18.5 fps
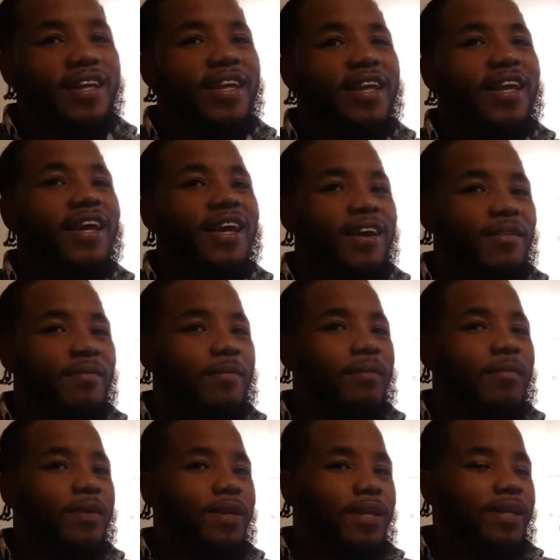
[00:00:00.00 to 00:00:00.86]
Yeah, I
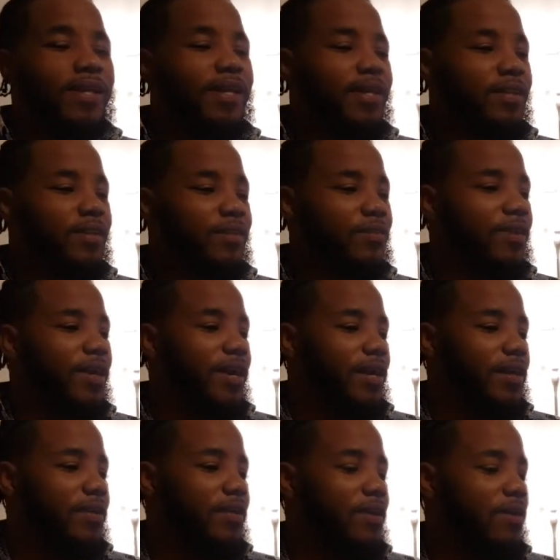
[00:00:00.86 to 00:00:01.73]
remember he did do
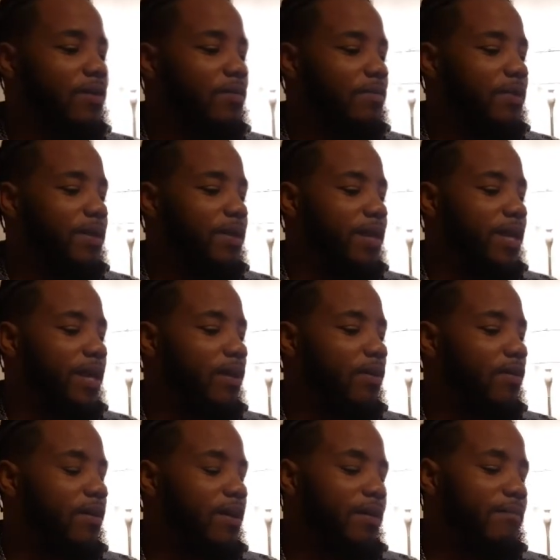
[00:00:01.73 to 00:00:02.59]
that. But
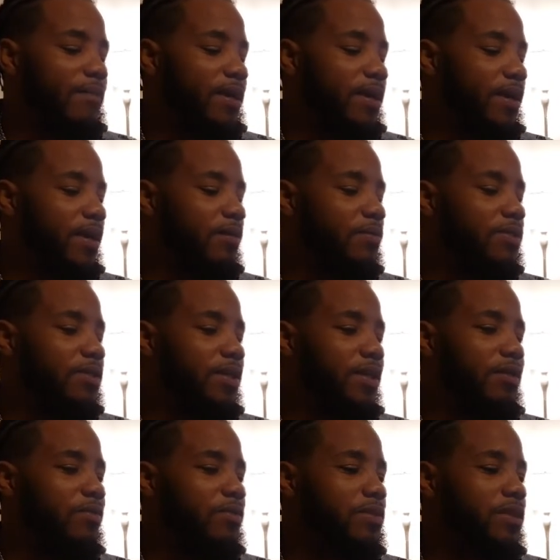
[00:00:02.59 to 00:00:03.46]
now, I mean,
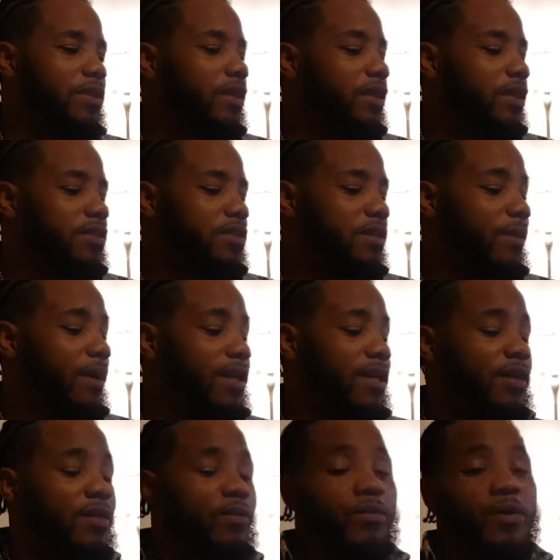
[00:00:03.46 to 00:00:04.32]
it was
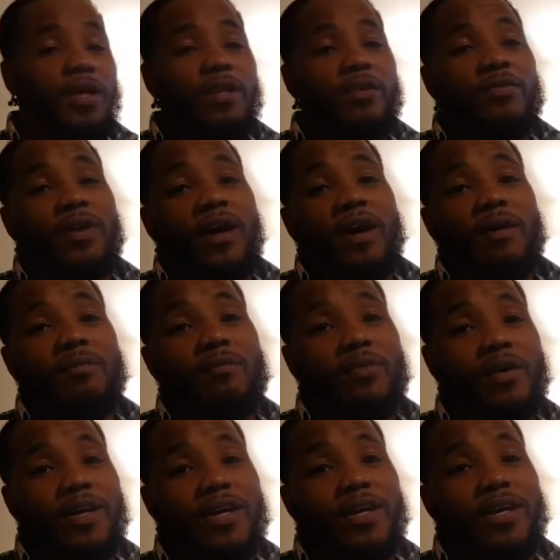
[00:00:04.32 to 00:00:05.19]
somebody didn't read the fighting
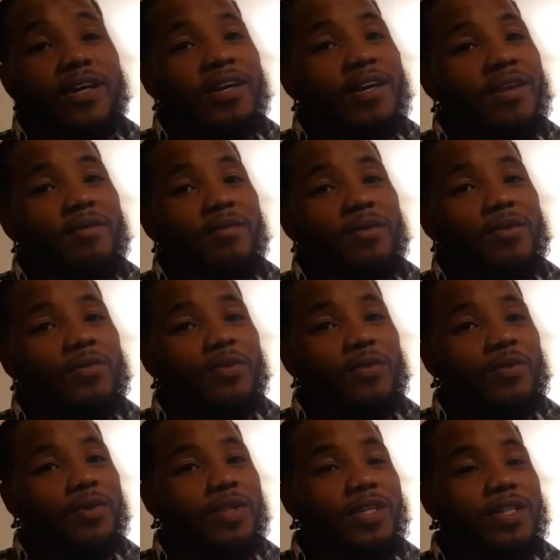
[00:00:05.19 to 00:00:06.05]
print and was
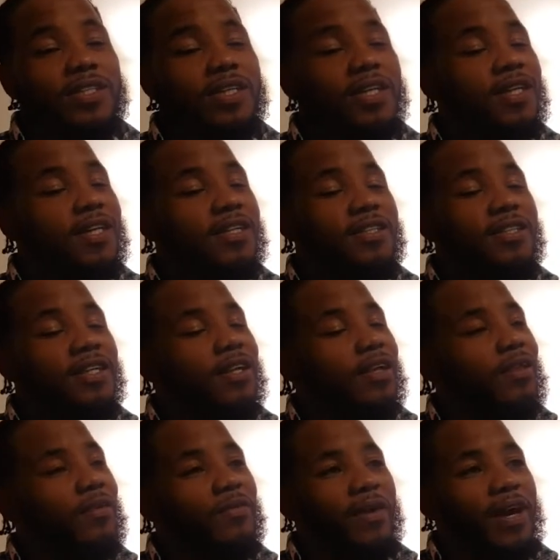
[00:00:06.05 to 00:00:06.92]
foolish, and it's
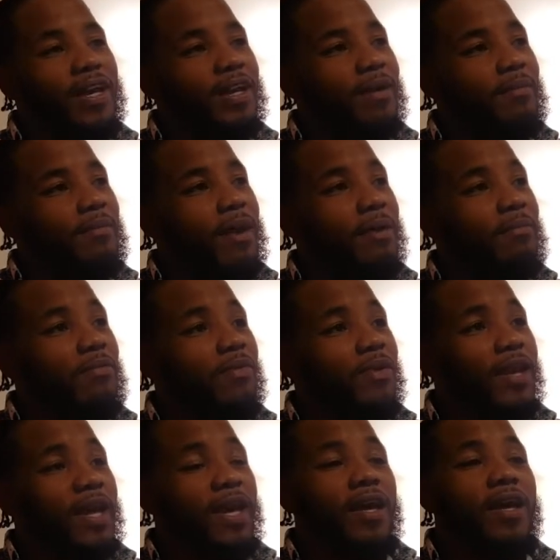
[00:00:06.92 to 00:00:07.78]
another fight, and I'm happy
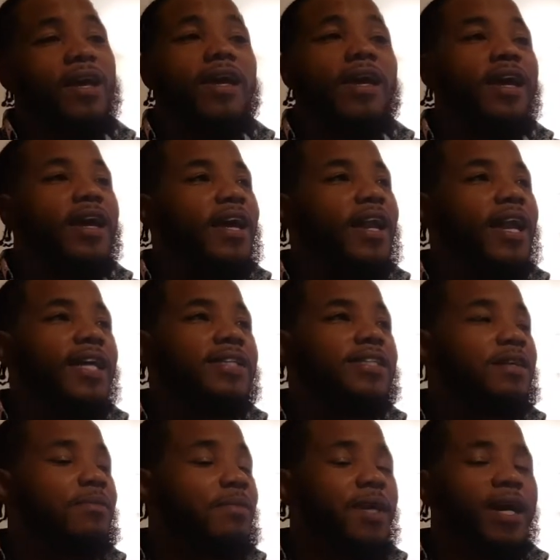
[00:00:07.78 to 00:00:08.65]
for that.
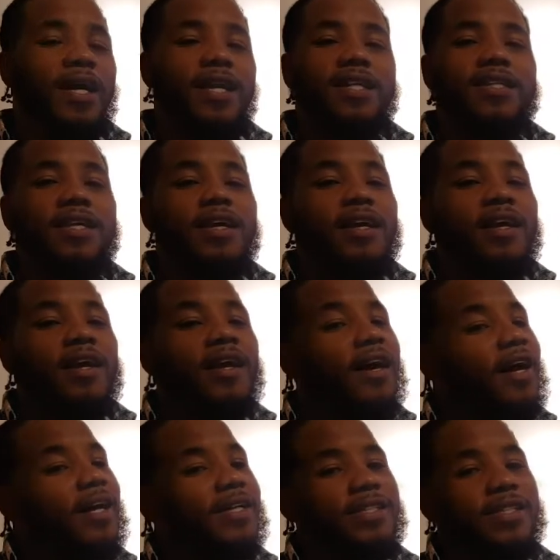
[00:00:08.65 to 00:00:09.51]
And to be honest,
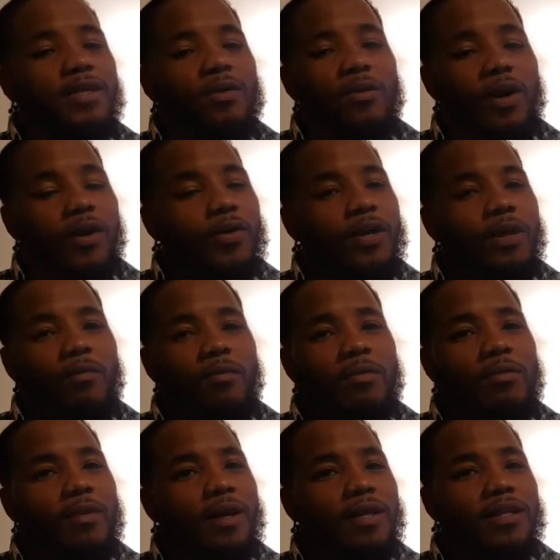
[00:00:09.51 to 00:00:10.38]
I see Wilder
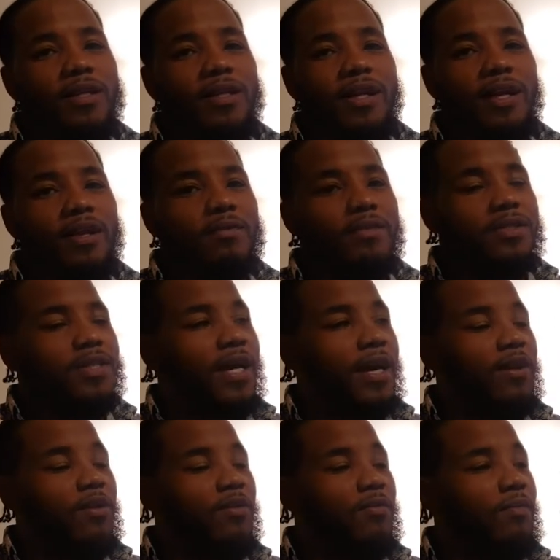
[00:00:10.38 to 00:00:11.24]
coming back to claim his
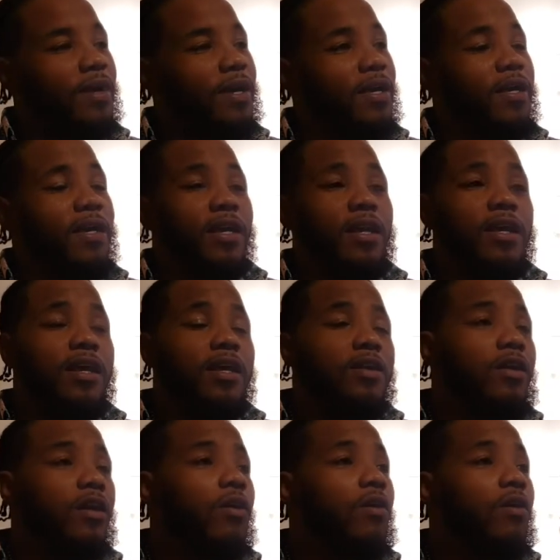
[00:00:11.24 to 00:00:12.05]
title, man. And